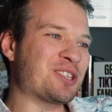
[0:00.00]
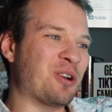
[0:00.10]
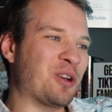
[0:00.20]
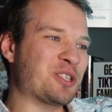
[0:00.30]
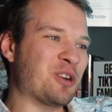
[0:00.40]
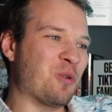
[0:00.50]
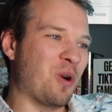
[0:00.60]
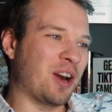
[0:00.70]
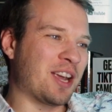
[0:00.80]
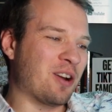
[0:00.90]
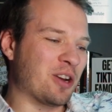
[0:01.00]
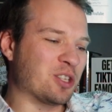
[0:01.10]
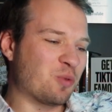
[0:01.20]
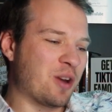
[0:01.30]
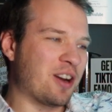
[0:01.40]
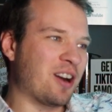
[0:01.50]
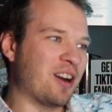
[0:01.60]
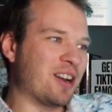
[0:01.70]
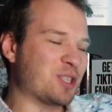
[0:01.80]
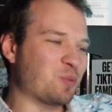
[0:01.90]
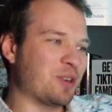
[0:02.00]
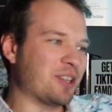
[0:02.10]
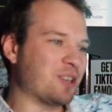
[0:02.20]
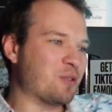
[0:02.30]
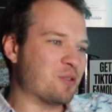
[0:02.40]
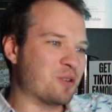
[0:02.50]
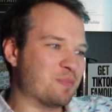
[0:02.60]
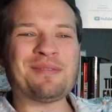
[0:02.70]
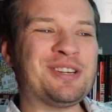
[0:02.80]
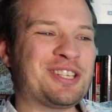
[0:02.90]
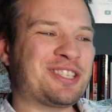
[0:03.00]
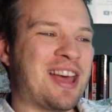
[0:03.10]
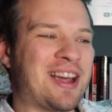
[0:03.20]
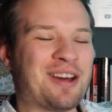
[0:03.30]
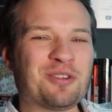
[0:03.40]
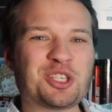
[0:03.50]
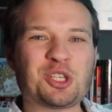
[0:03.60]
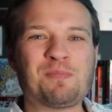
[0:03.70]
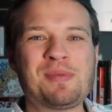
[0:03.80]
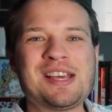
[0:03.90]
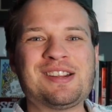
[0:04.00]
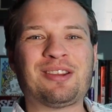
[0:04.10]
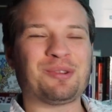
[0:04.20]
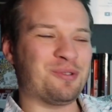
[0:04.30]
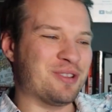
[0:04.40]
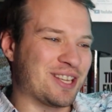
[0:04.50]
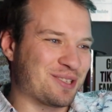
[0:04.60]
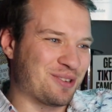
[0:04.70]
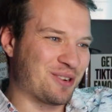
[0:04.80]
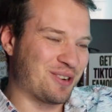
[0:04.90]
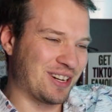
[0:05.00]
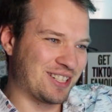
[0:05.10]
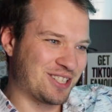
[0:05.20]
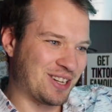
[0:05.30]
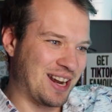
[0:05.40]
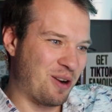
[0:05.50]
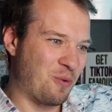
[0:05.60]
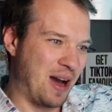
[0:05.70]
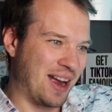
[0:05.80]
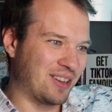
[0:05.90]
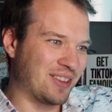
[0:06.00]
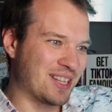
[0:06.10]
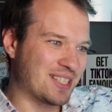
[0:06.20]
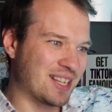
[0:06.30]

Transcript: is also working on Twitter. It's really cool. Let me just like speed through this real quick to show you how wild this